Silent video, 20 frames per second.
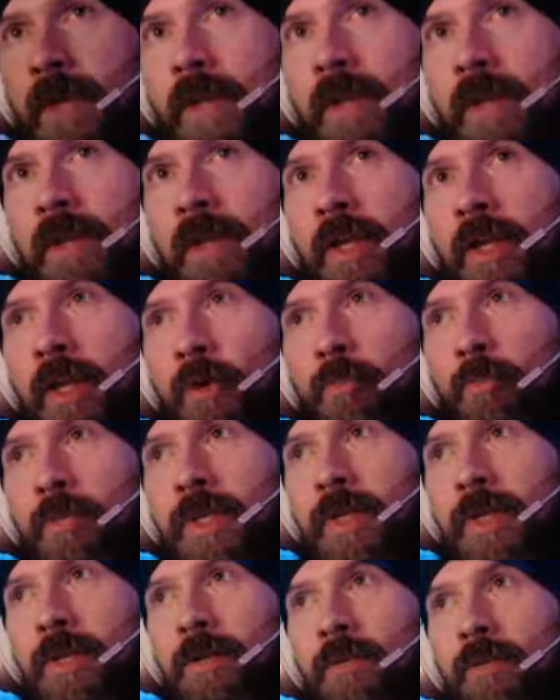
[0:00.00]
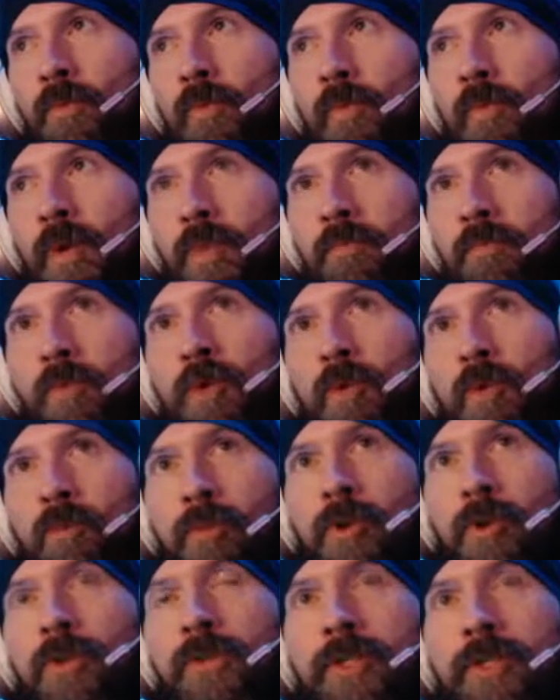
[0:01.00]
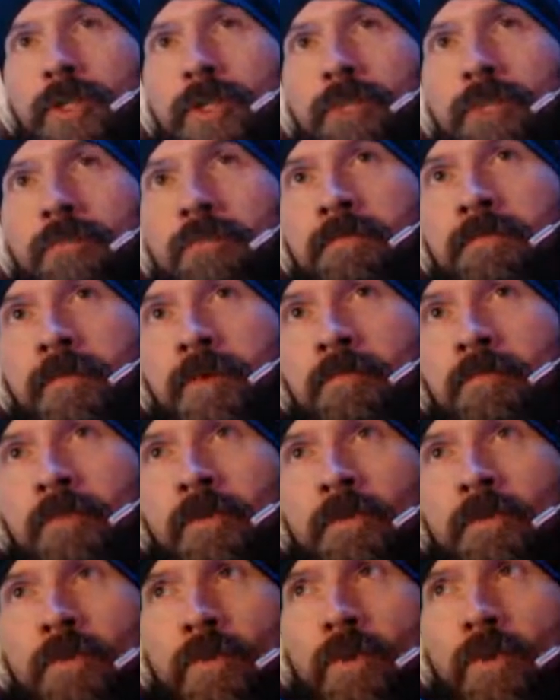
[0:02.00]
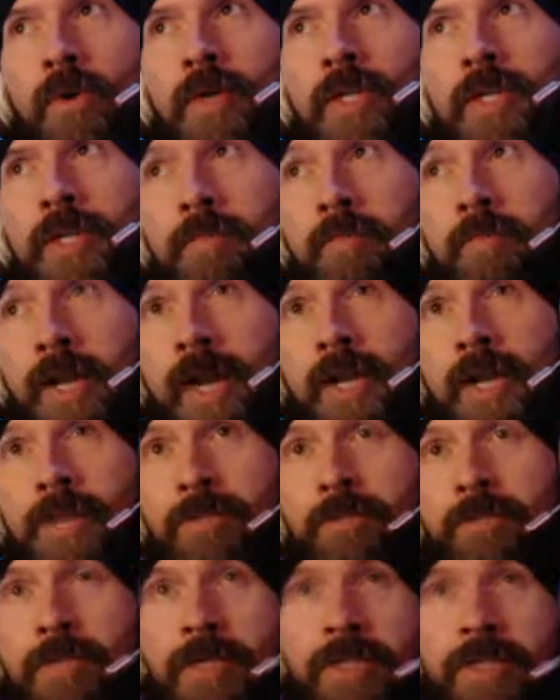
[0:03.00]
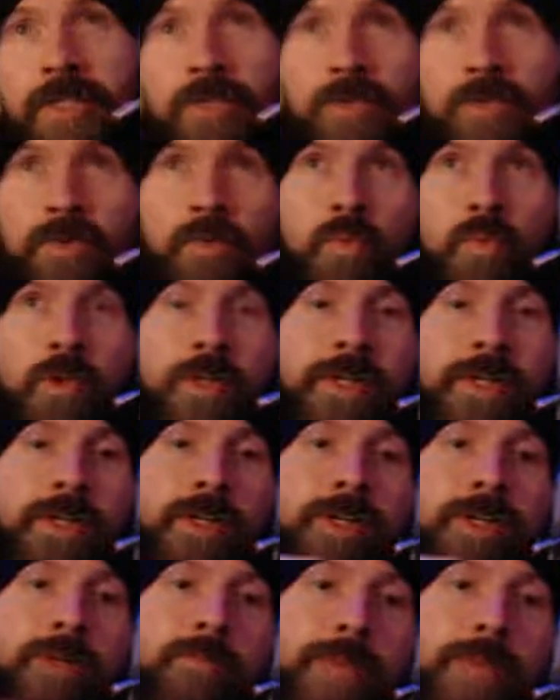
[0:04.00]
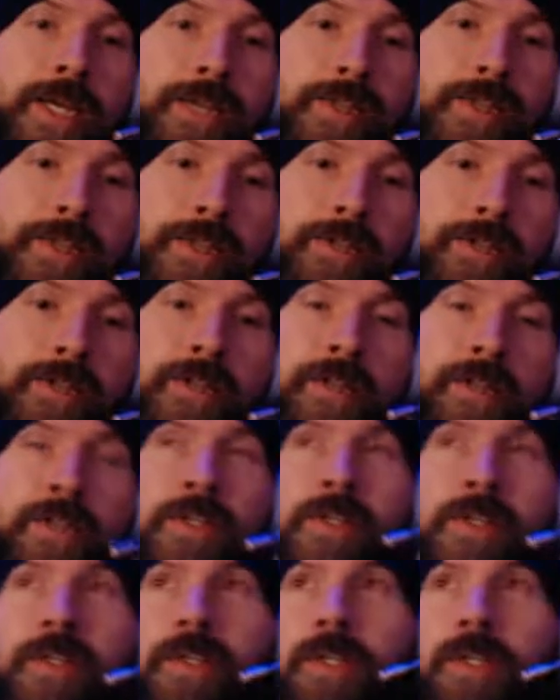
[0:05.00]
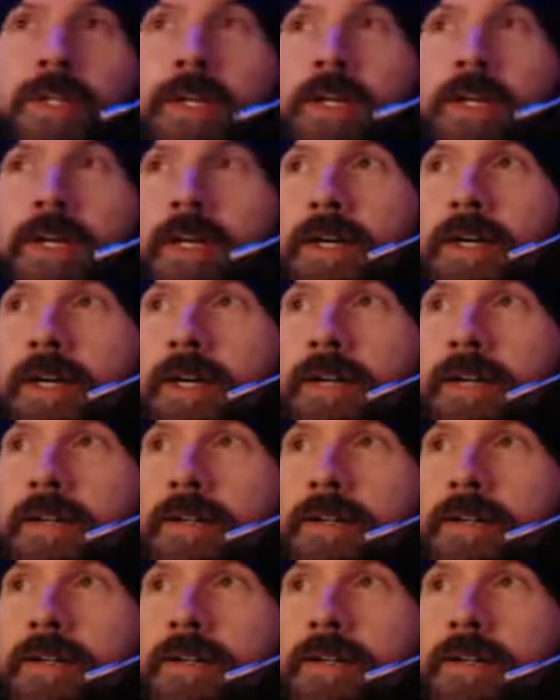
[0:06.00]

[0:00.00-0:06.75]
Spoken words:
helping one more person before he passed, because he was working on a patient as